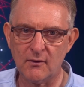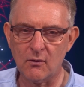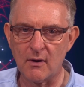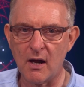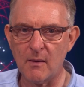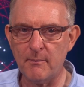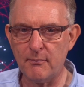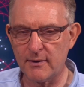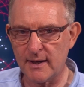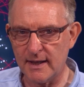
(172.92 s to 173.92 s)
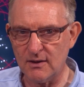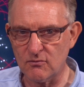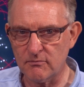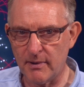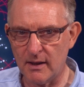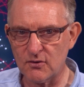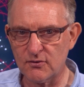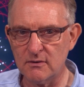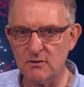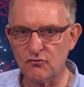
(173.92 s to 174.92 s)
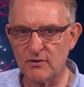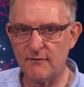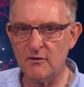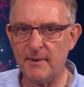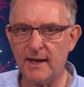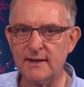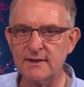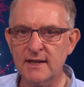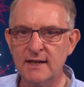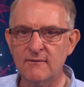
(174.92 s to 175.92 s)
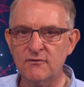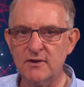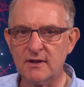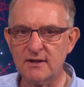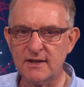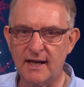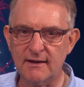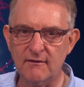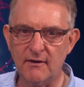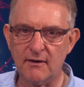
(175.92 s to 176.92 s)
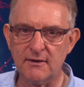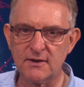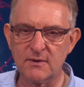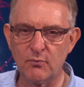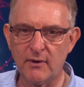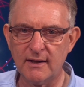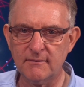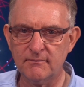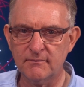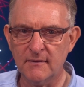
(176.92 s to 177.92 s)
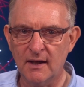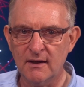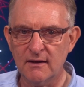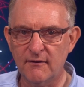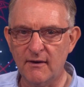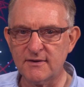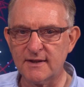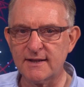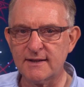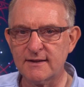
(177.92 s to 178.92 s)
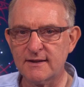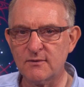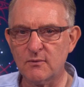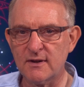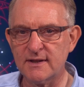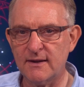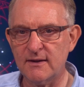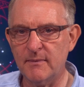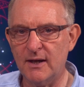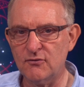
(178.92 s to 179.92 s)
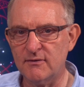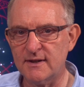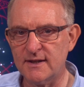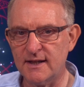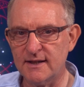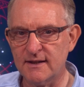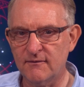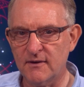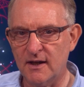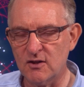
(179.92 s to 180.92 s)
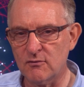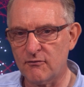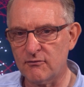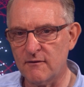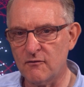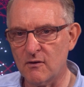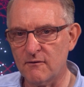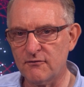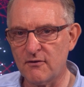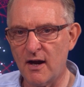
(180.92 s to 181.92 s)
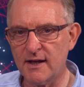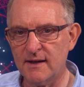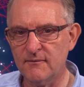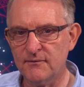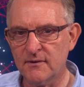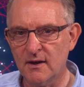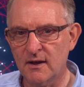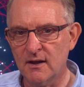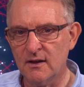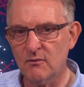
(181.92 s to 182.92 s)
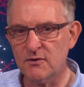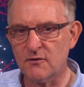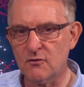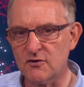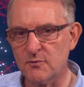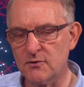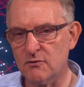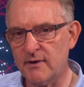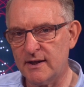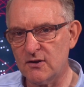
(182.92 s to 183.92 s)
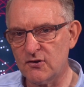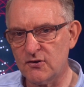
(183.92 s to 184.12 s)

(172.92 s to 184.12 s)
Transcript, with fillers: or are bringing in partial travel bans to contain the variant spread. The variant's existence is what sent the major indices into a free fall on Friday, which of course was already a